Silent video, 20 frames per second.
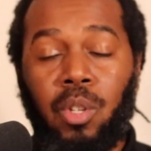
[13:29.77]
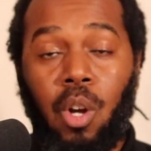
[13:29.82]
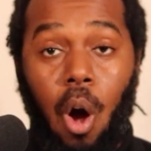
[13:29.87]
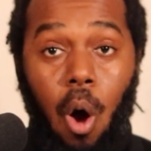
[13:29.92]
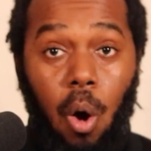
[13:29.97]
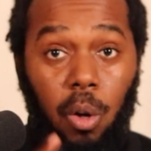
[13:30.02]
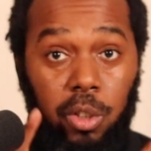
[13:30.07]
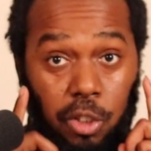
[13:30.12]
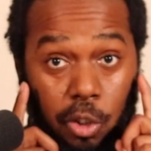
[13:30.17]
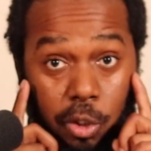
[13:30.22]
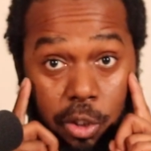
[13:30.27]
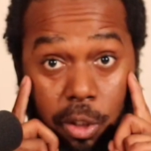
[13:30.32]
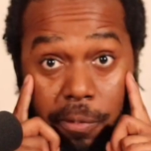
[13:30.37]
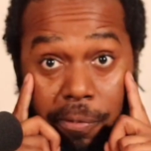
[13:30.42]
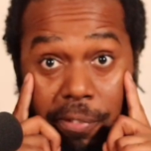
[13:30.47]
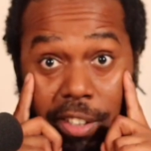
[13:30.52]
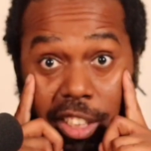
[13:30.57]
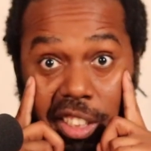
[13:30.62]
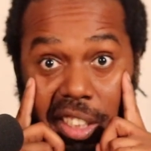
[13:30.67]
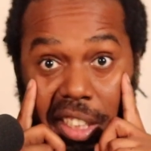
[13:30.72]
Also, your
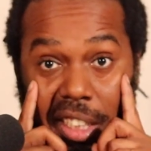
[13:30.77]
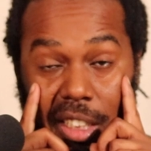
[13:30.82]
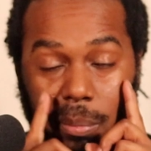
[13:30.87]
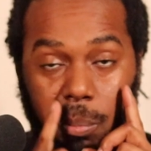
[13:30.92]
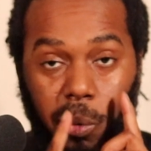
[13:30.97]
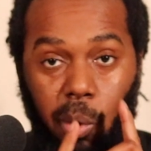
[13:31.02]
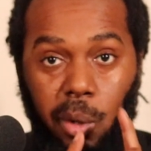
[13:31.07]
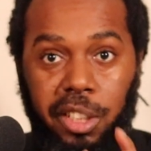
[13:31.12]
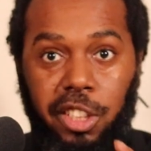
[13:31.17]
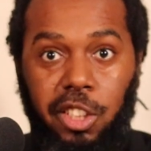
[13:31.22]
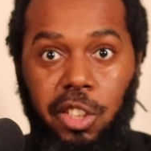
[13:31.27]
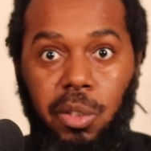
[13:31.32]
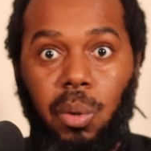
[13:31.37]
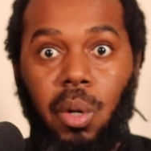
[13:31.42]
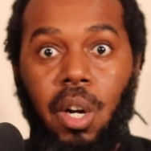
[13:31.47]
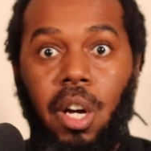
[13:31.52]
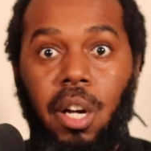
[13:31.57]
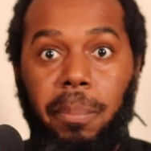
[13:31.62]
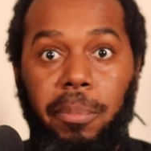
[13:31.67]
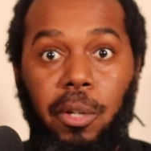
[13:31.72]
vision gets more acute.
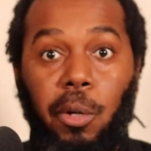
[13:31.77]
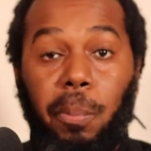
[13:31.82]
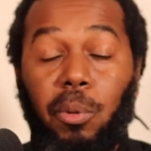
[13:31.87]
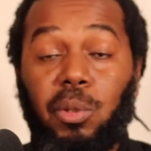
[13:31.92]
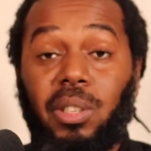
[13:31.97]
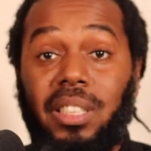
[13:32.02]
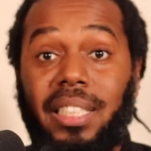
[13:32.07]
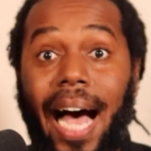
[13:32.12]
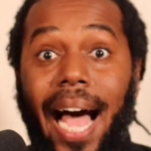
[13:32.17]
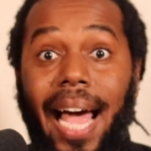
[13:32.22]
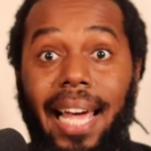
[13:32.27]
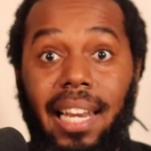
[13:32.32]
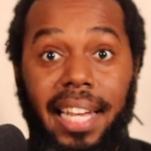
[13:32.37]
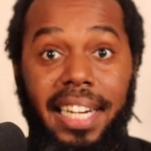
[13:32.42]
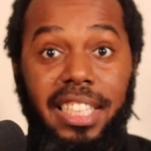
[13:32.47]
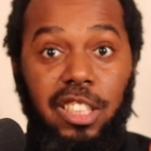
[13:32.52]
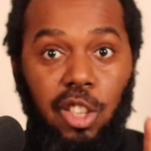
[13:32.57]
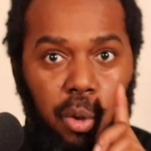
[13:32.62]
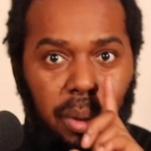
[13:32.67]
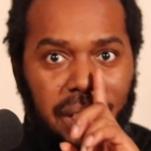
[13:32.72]
Pupils
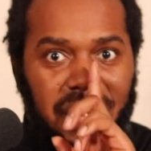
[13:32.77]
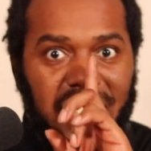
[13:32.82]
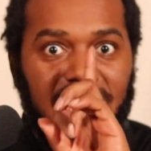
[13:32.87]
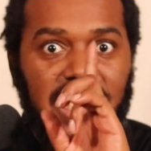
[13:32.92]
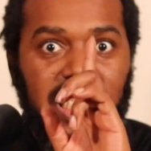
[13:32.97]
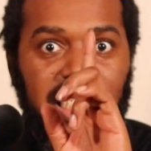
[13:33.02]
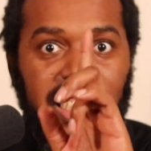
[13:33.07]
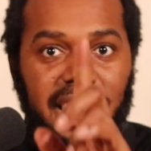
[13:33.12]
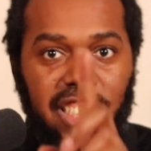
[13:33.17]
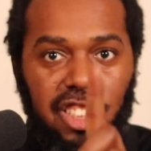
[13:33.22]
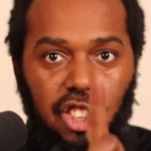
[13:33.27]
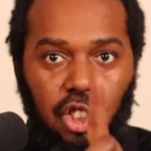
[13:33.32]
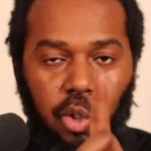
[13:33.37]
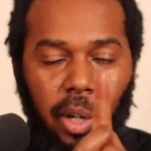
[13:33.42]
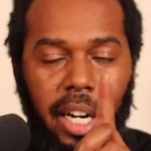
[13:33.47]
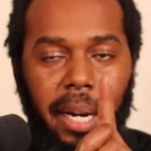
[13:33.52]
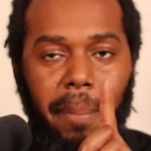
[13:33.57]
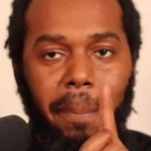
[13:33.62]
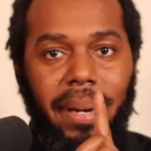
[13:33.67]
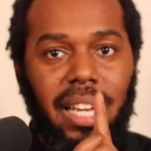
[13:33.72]
dilate so you can see a
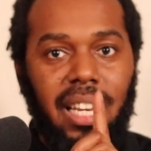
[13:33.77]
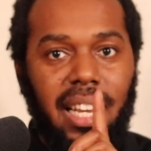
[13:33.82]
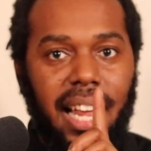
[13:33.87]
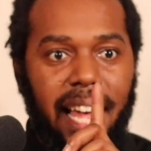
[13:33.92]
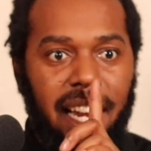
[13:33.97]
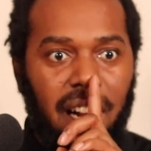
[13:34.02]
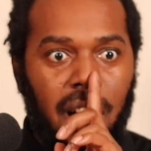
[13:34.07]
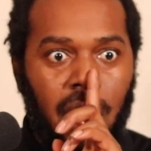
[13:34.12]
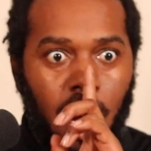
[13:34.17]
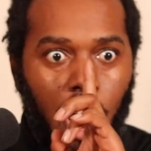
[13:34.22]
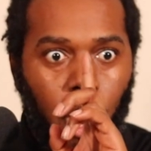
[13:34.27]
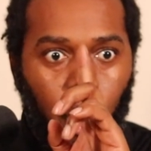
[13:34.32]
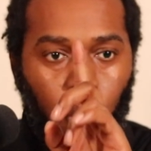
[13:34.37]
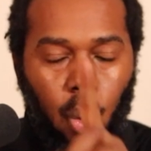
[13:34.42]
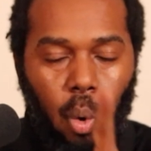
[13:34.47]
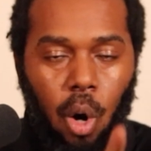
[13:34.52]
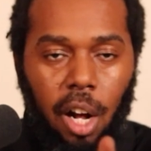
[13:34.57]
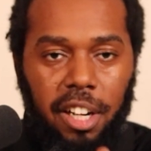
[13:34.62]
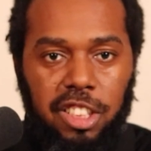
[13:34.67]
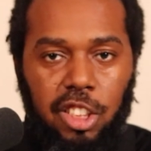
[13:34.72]
straight beeline
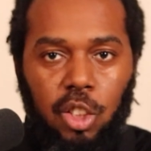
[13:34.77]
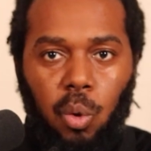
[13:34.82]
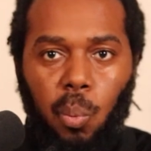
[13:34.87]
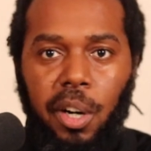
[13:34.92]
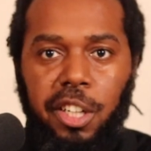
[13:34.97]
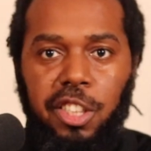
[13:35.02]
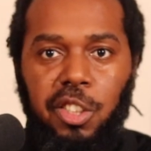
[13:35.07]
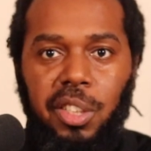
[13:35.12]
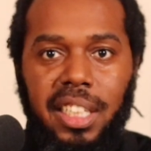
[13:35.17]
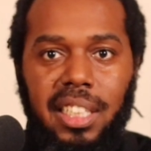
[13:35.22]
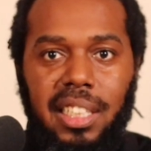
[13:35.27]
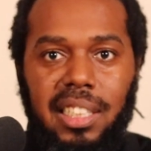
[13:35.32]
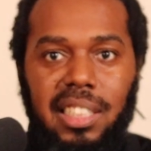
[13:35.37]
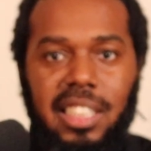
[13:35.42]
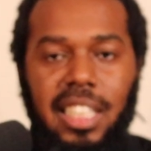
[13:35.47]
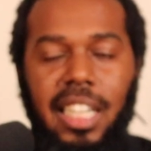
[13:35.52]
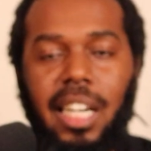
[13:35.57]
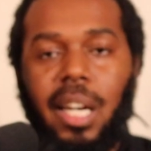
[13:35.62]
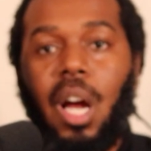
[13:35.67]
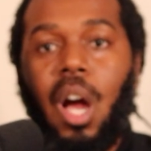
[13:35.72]
across to where you need to
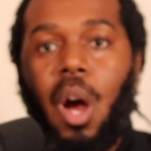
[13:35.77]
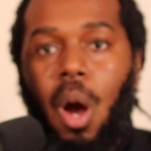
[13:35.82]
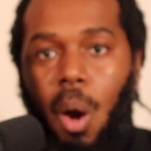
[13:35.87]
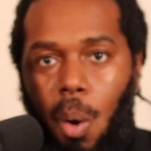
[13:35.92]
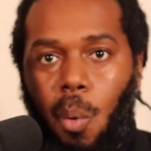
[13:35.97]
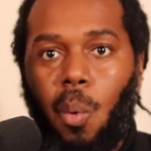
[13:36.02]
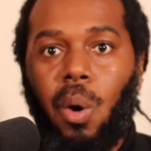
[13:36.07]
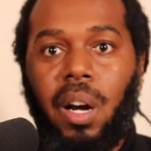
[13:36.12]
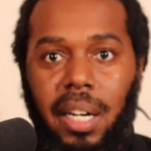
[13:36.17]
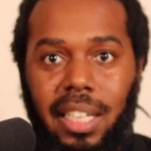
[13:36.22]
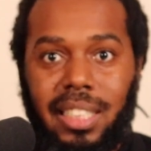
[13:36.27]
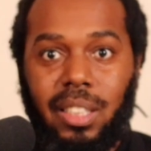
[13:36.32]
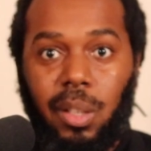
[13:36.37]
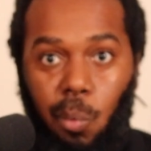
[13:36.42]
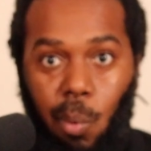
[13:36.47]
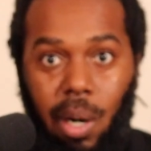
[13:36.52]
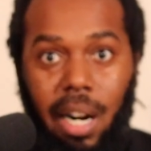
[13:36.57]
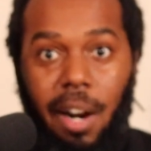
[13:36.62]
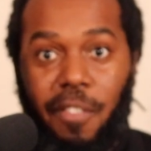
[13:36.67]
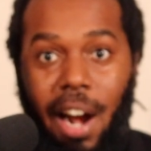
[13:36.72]
see because
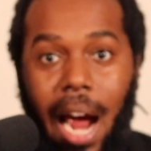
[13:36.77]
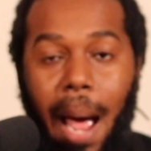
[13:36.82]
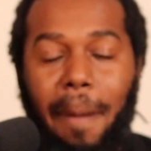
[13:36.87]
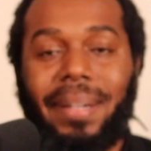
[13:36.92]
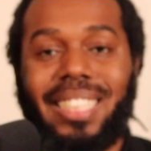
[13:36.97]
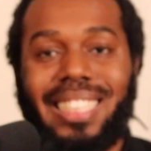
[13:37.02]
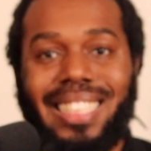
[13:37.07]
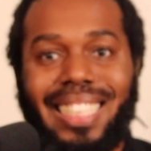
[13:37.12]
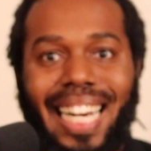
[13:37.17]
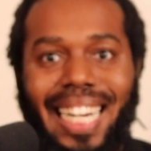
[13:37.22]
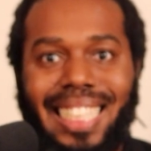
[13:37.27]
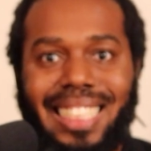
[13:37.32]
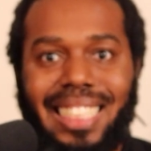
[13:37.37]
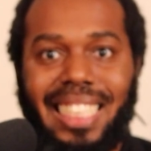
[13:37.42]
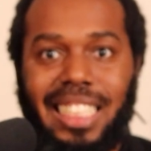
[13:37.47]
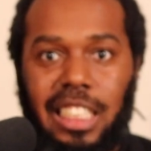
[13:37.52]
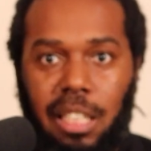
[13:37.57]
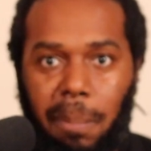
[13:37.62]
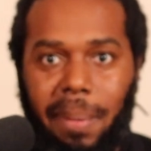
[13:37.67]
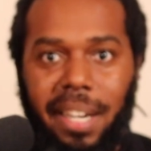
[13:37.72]
whatever happens next
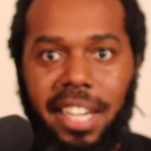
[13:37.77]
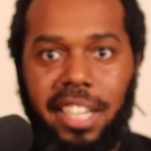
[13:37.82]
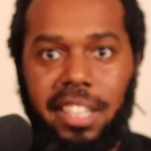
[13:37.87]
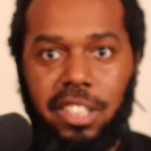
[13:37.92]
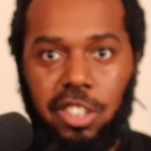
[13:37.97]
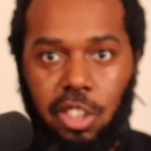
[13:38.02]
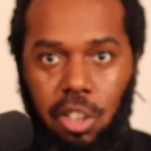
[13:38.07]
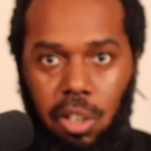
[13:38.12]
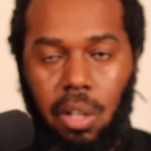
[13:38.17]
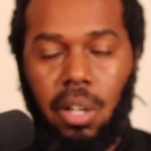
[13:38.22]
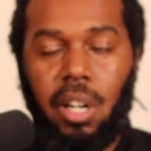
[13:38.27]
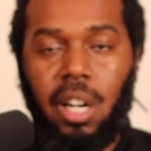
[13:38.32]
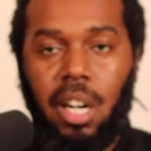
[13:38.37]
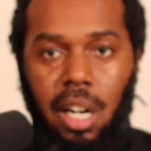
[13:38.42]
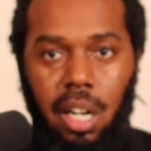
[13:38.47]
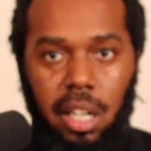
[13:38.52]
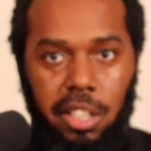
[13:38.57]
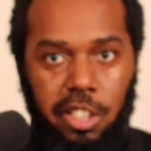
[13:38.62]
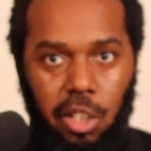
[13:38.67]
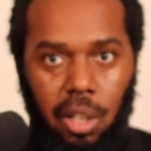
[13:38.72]
needs to be in your
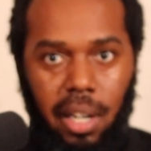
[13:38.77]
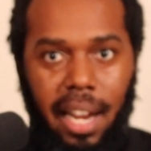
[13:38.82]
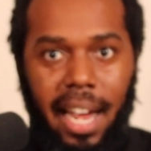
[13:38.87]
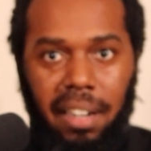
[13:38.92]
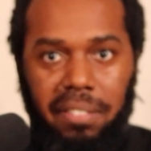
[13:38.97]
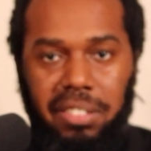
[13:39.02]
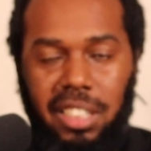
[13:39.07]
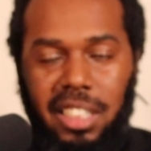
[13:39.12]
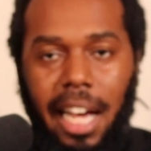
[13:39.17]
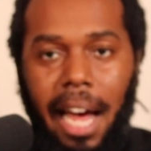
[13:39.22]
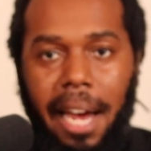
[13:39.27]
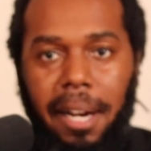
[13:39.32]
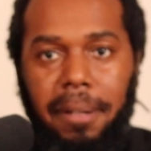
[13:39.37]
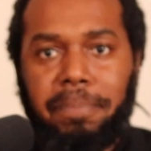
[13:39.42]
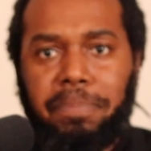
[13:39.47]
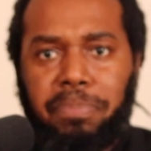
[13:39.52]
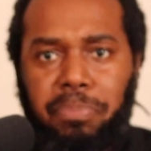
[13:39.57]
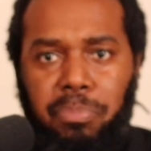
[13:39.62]
line of sight.